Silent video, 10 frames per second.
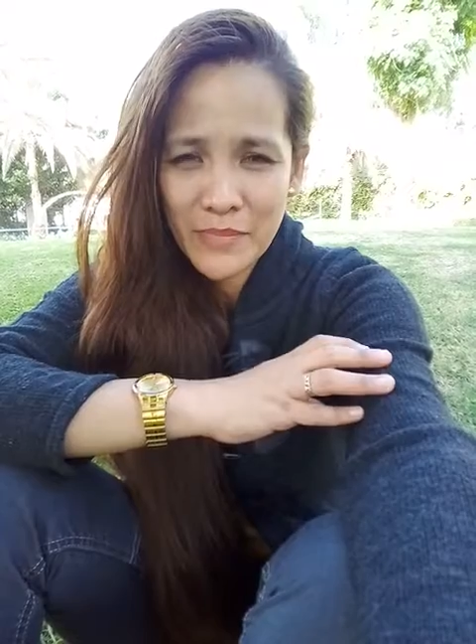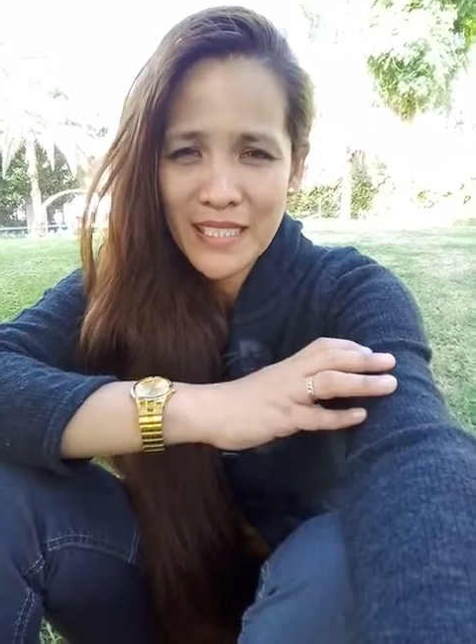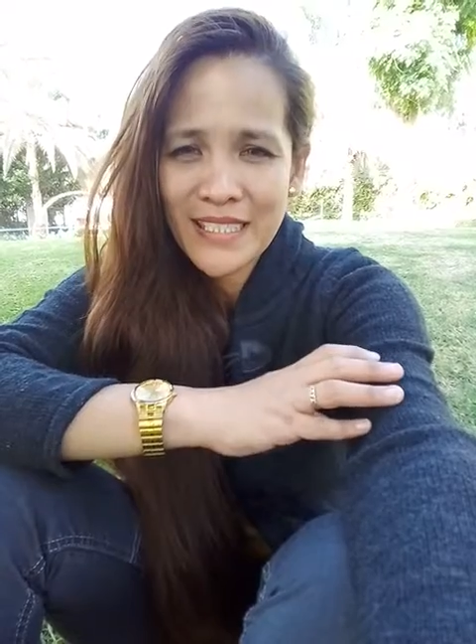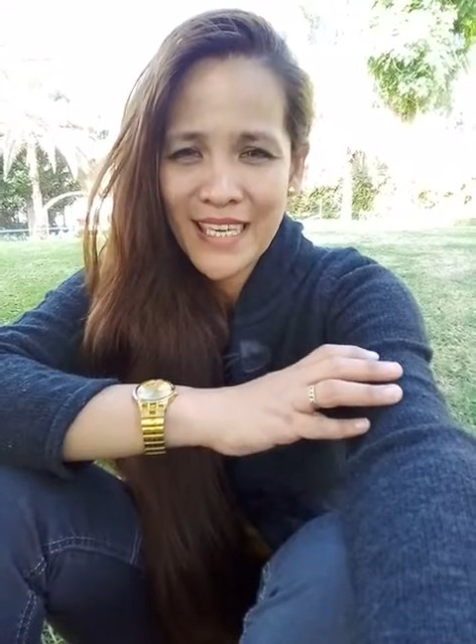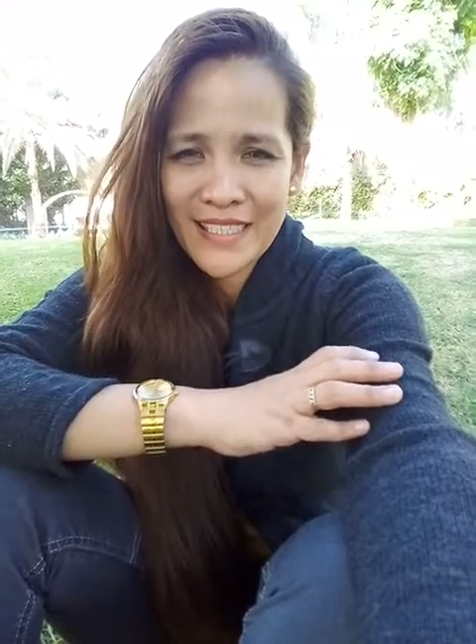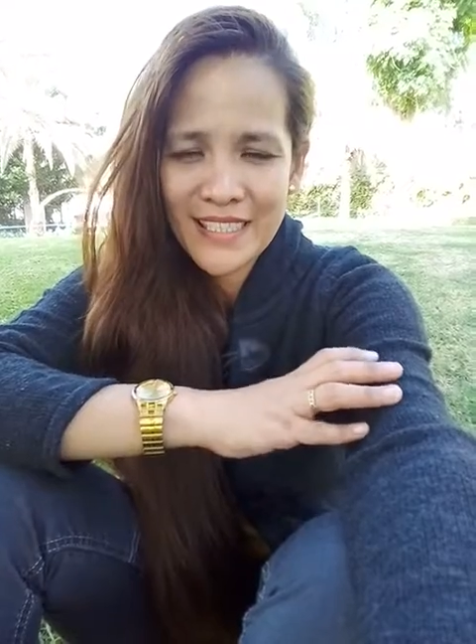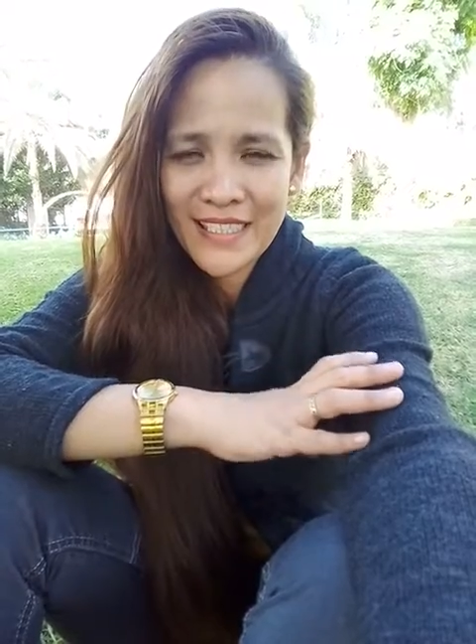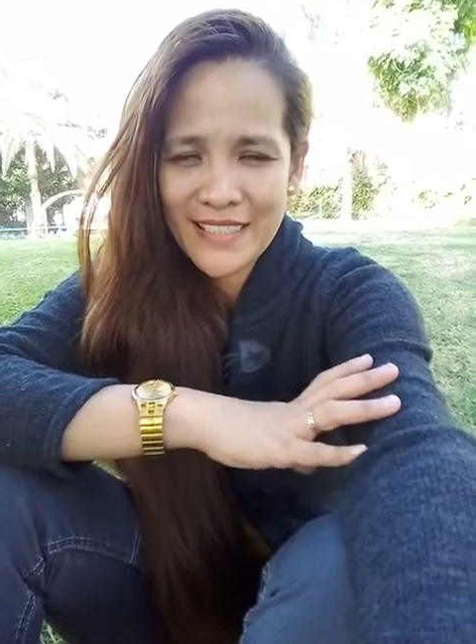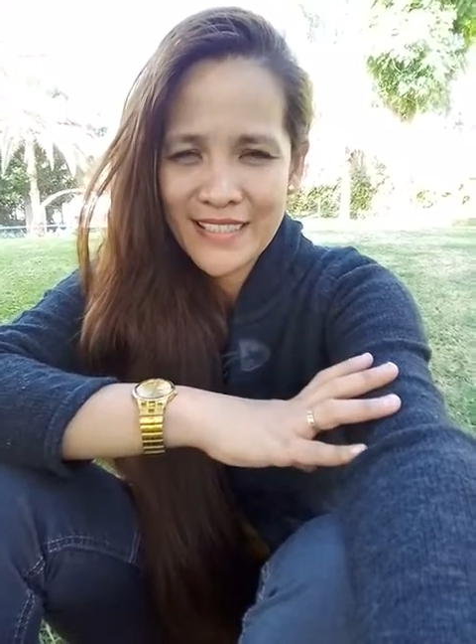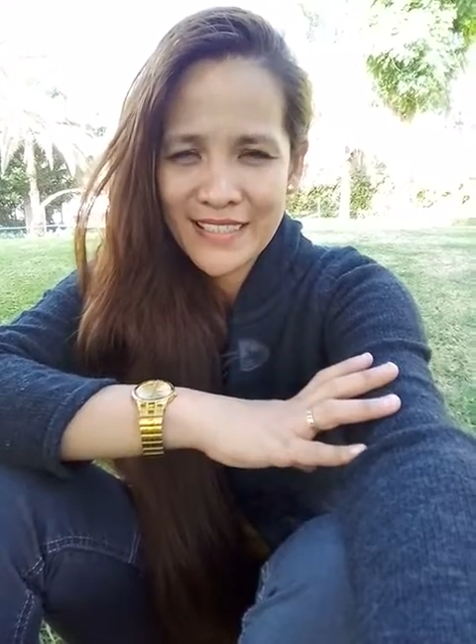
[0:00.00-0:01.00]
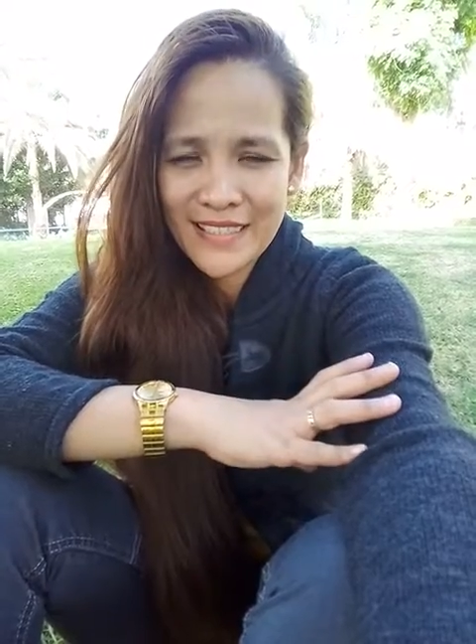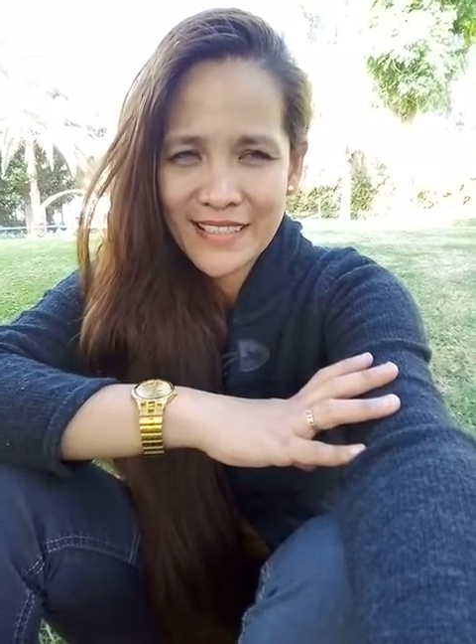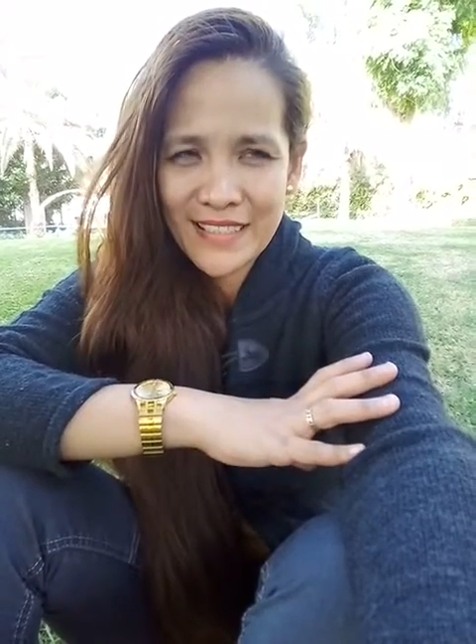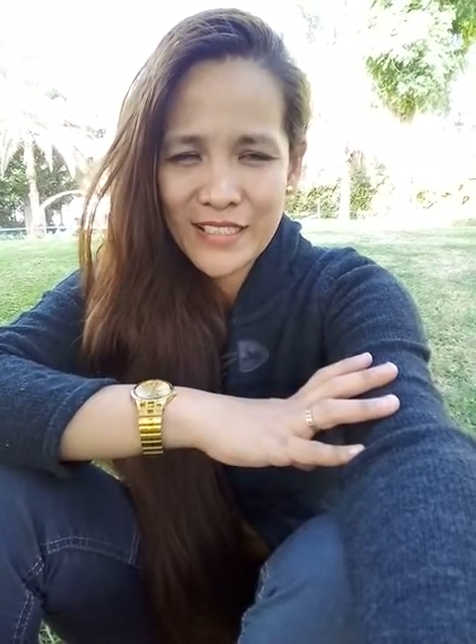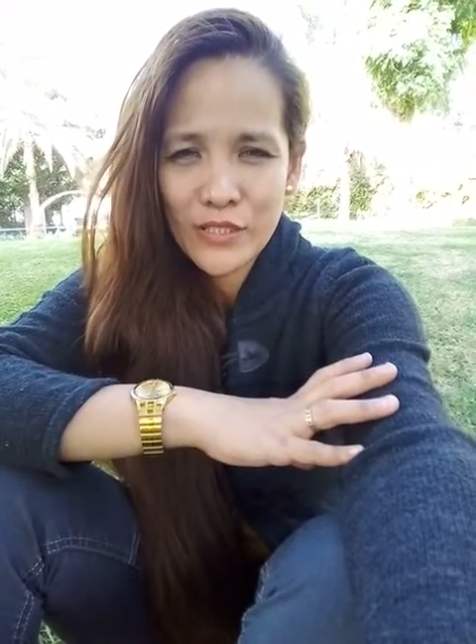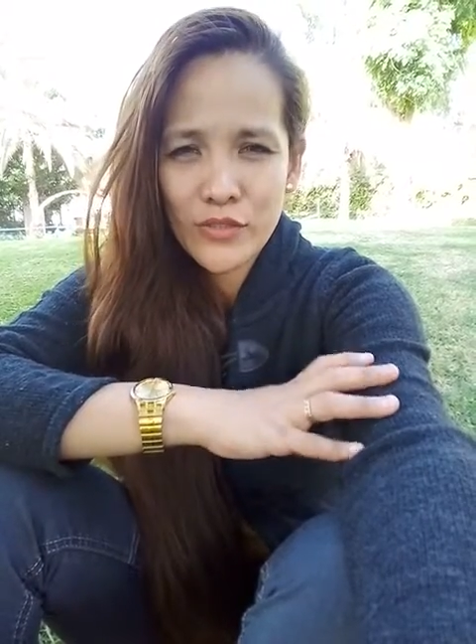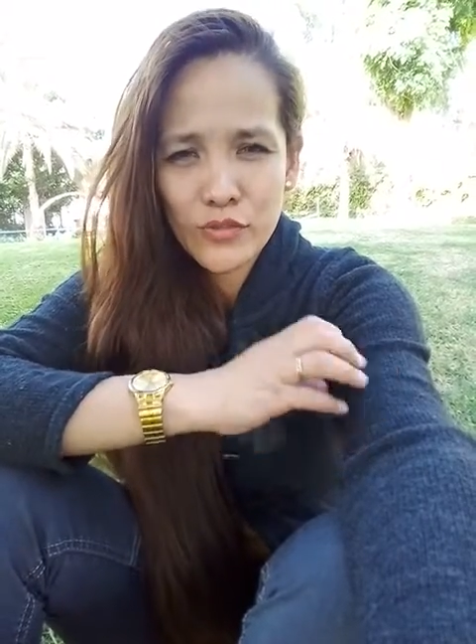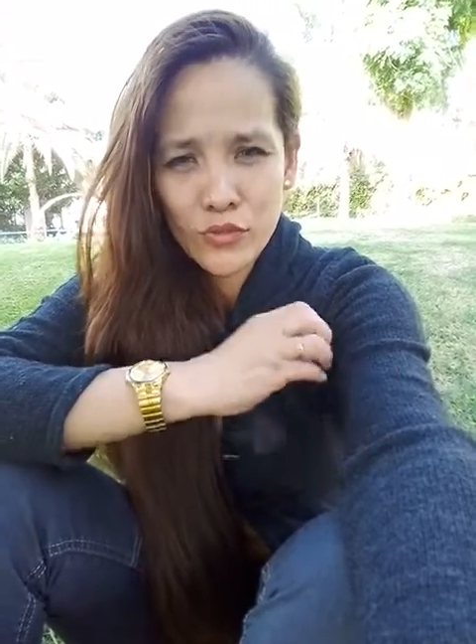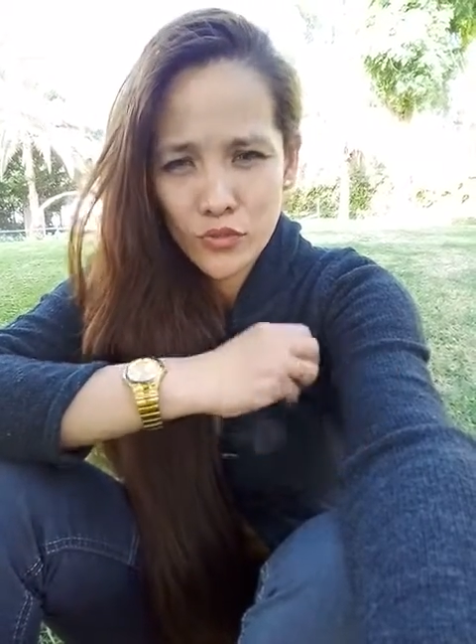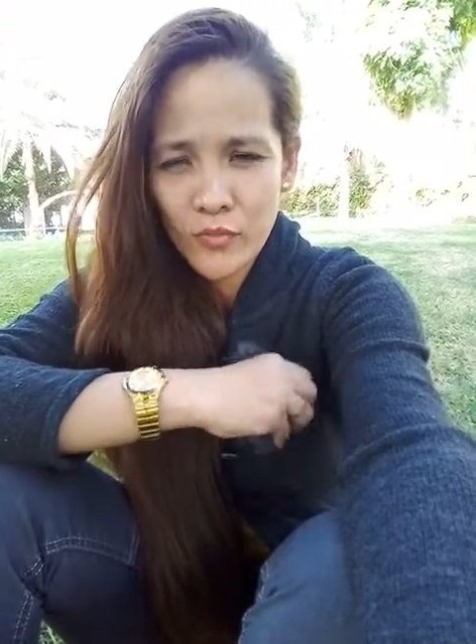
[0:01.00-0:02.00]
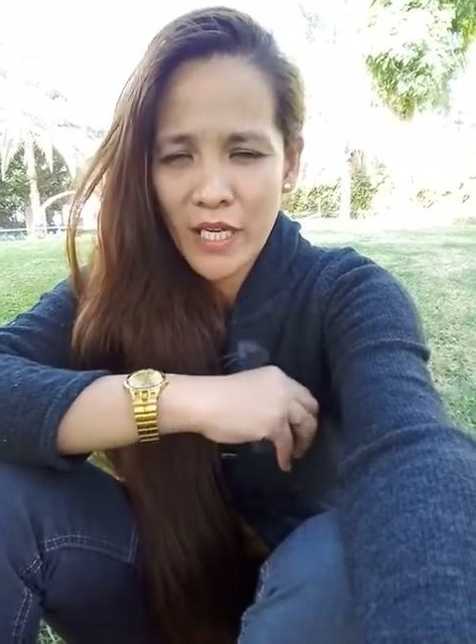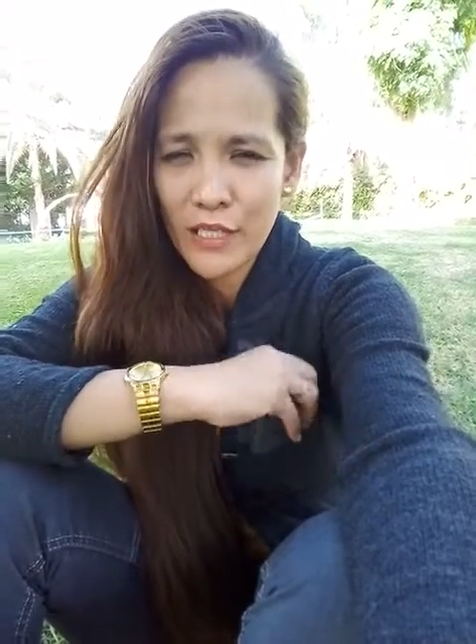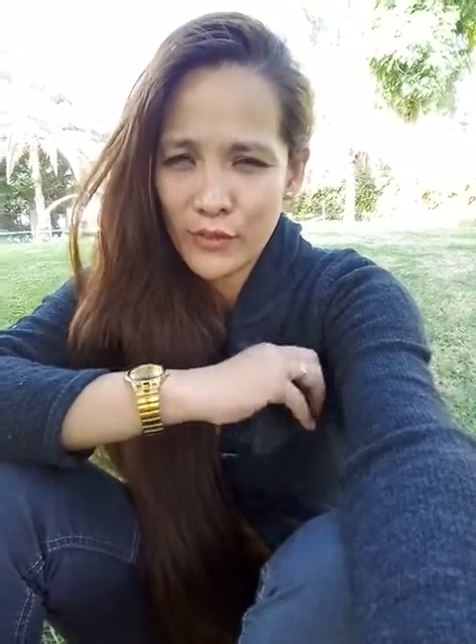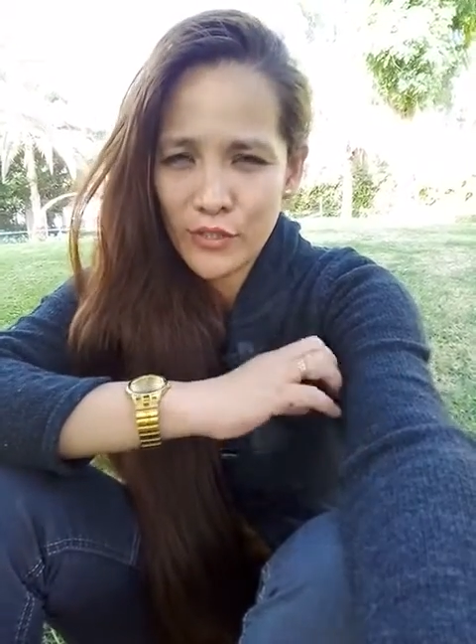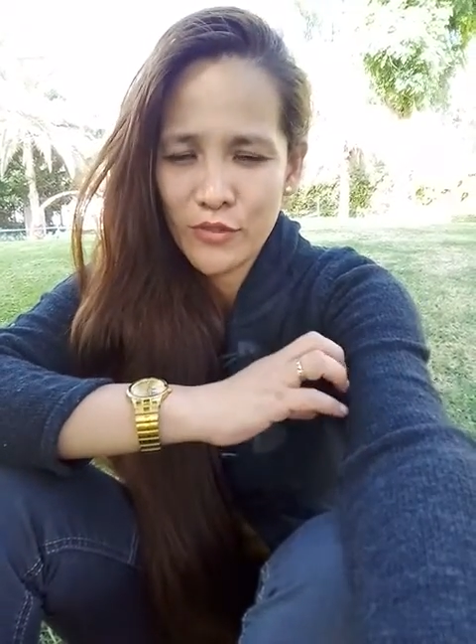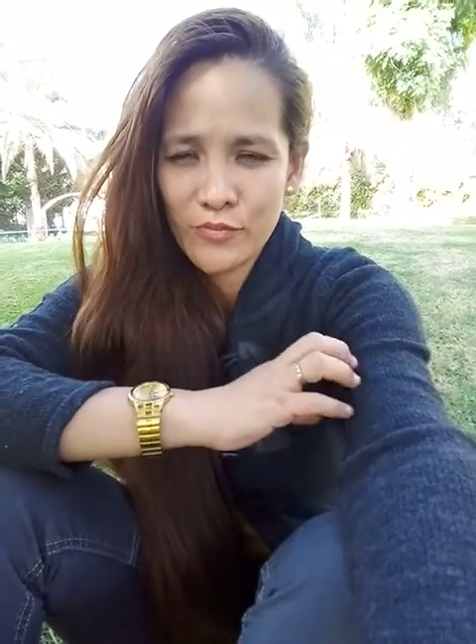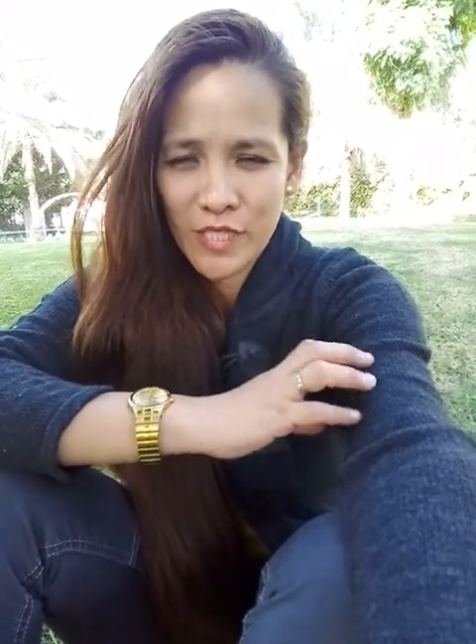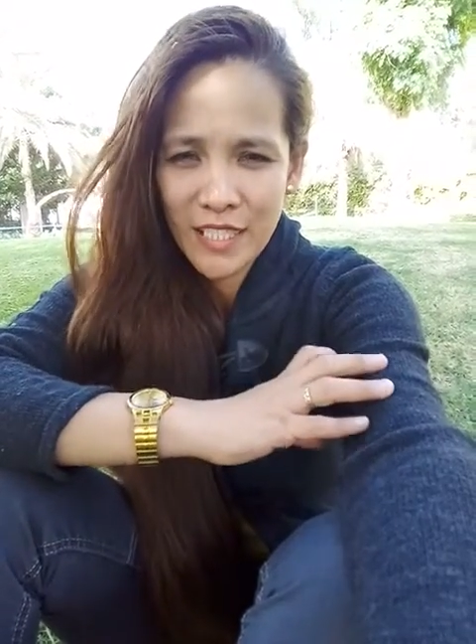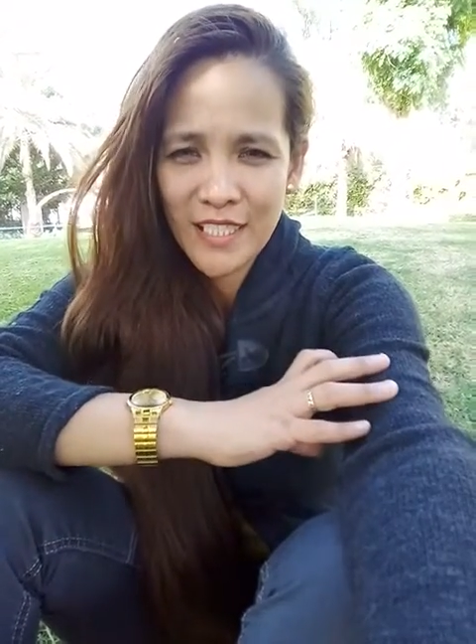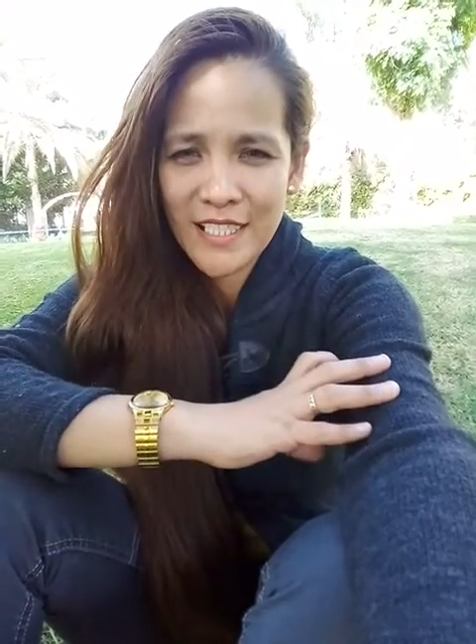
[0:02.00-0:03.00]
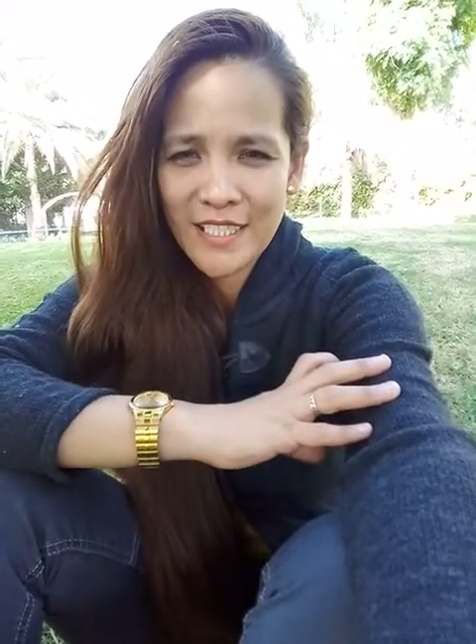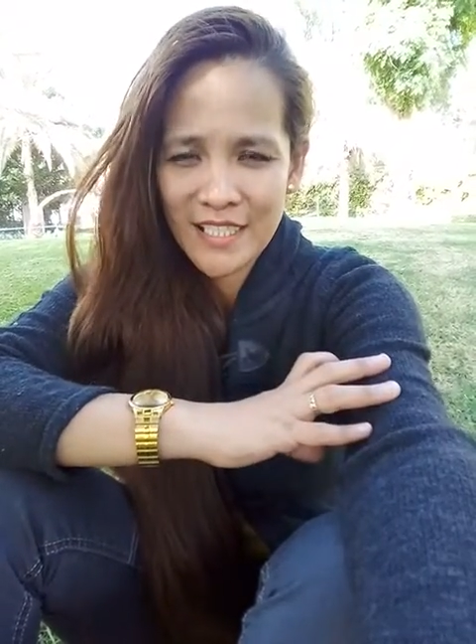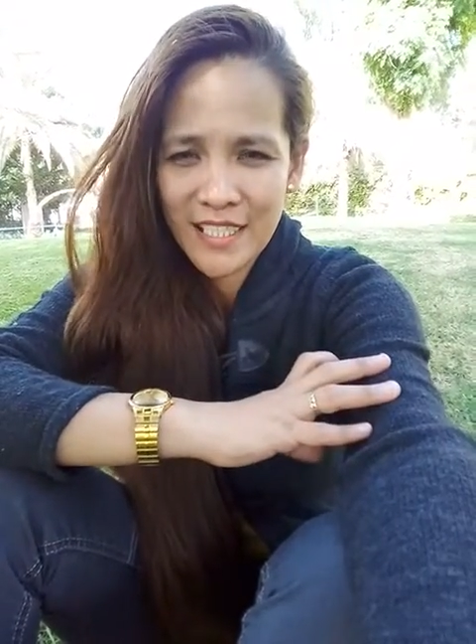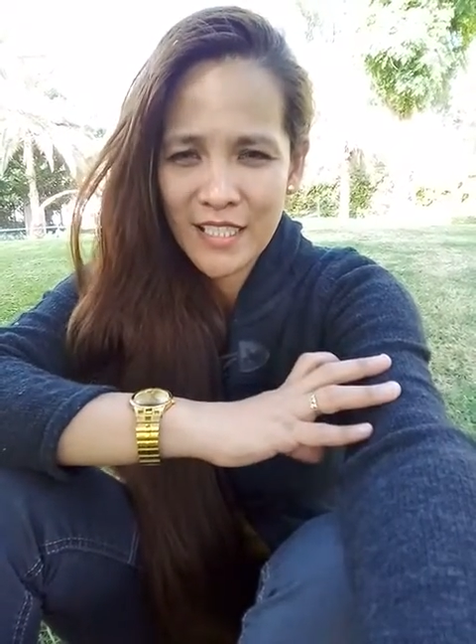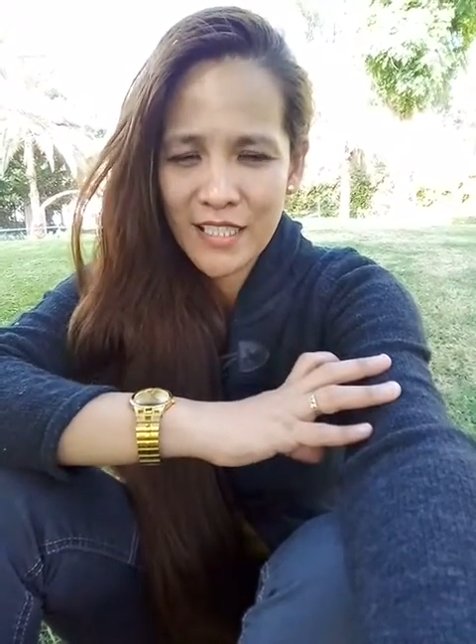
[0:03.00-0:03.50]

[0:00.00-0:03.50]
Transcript: be getting to my YouTube channel